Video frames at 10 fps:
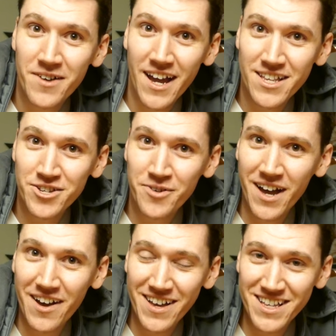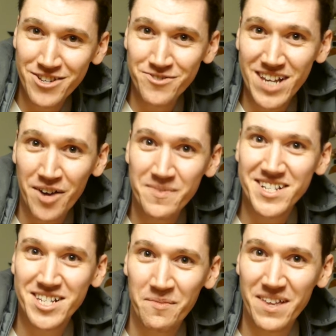and you tell me
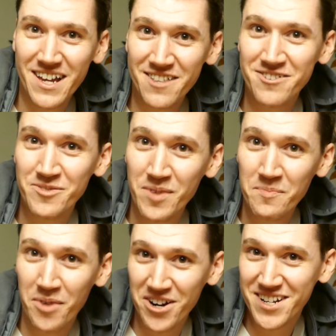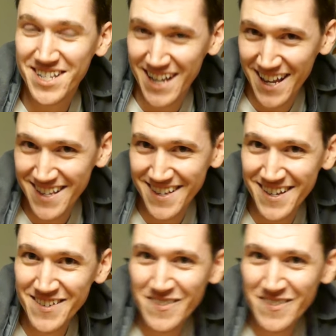something other than what Mark said?